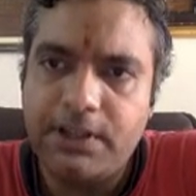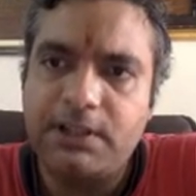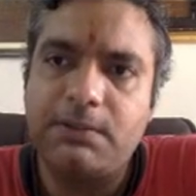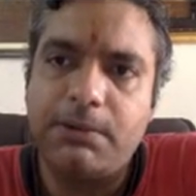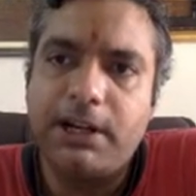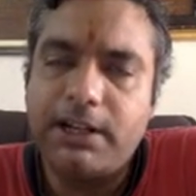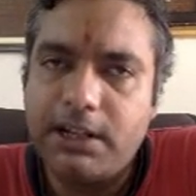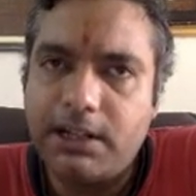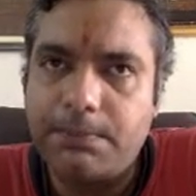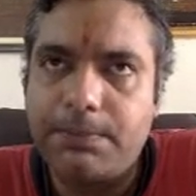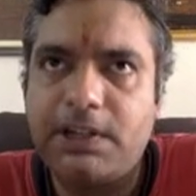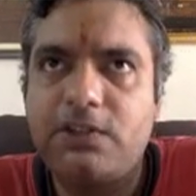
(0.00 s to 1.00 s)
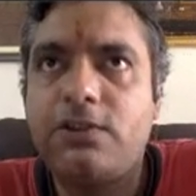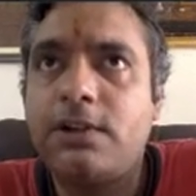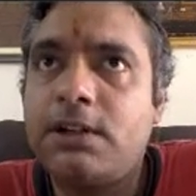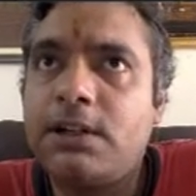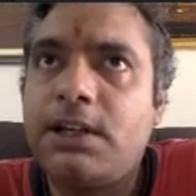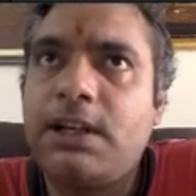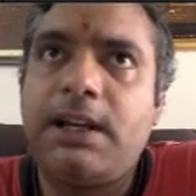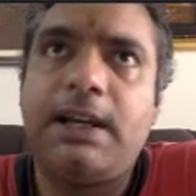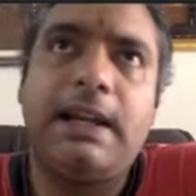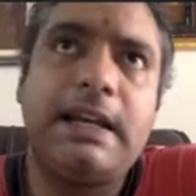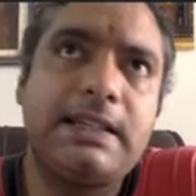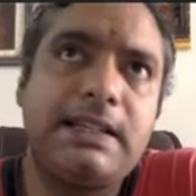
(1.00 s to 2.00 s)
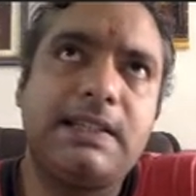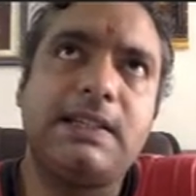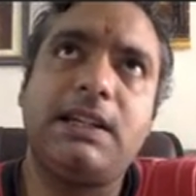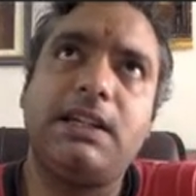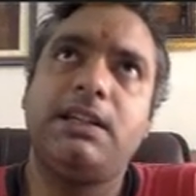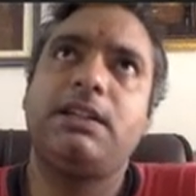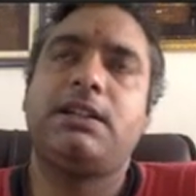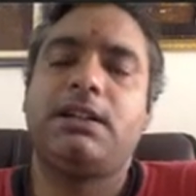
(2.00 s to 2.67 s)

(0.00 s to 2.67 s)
the melting temperature, elasticity,